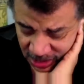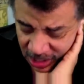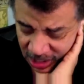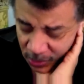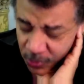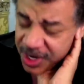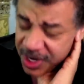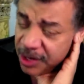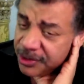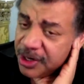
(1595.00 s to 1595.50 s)

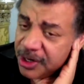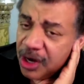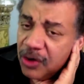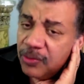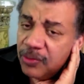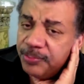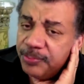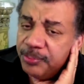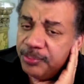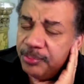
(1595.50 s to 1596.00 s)
We don't
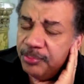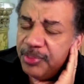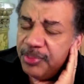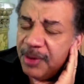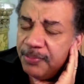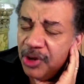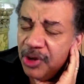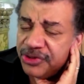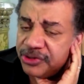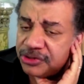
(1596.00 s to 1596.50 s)
know, but
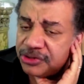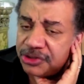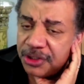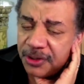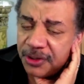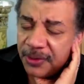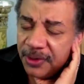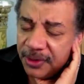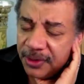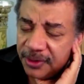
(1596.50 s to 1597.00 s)
both are
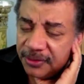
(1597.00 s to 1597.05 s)
true.